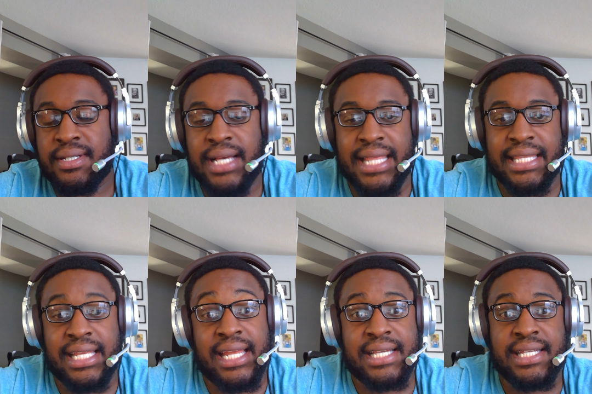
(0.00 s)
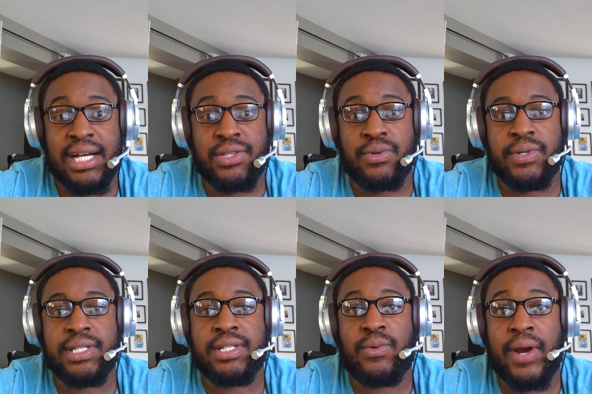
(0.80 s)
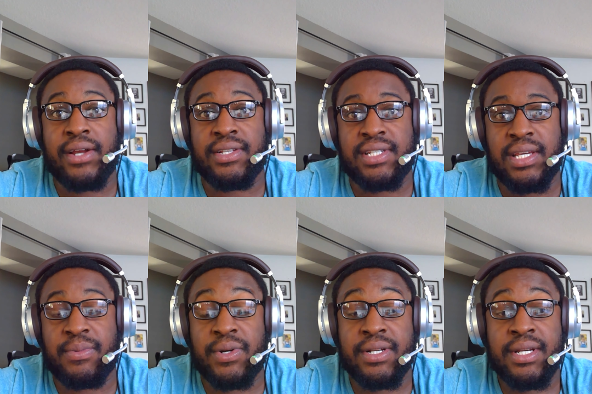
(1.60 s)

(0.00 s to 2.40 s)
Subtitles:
I think the next thing I'll do is a wireless keyboard.